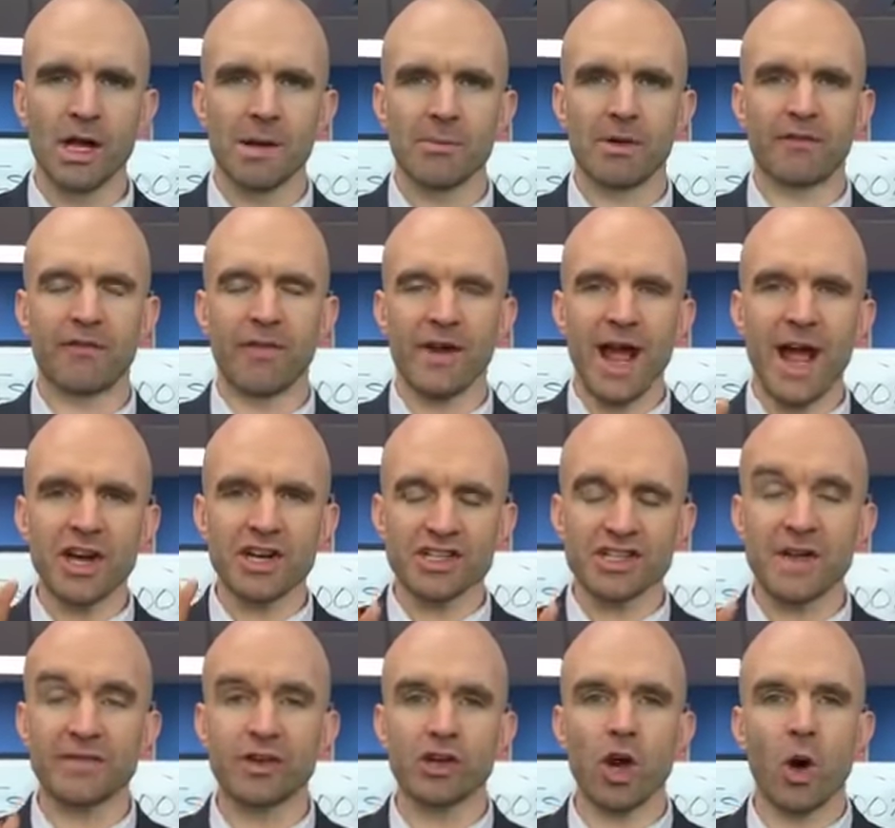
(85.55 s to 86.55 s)
But for now, you just
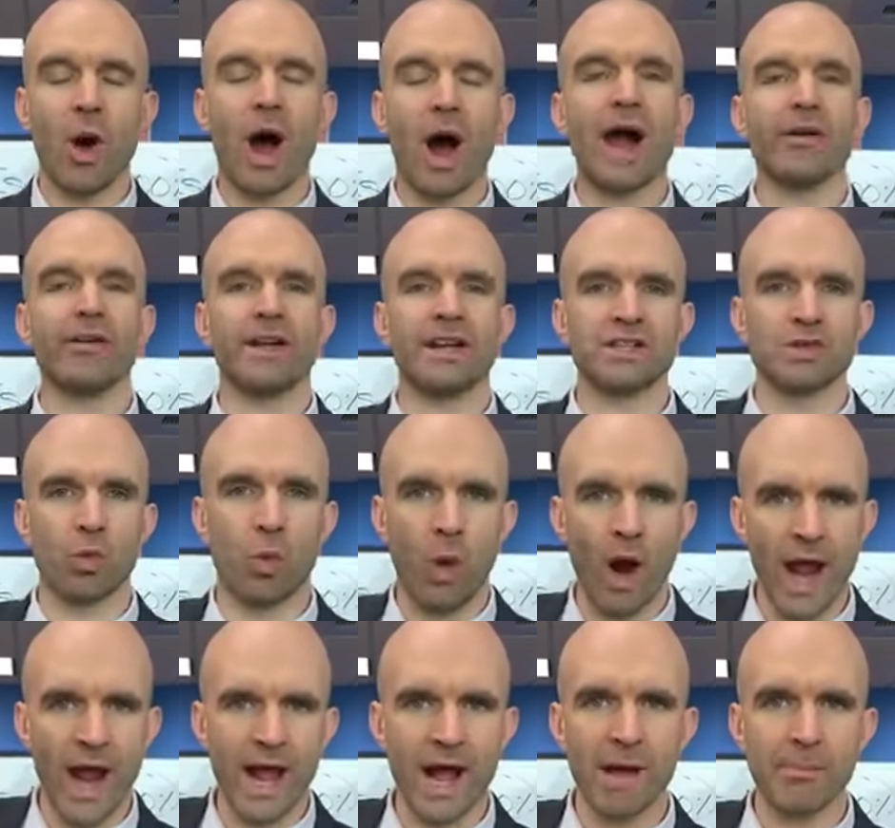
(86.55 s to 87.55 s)
have to know hiring is
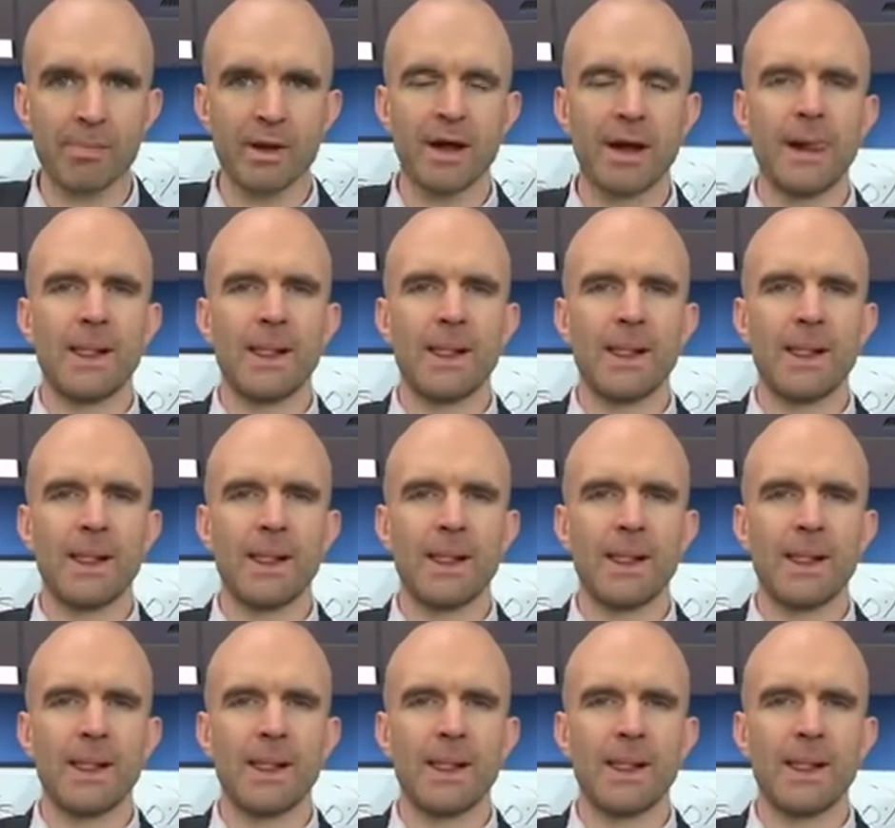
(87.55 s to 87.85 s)
way up.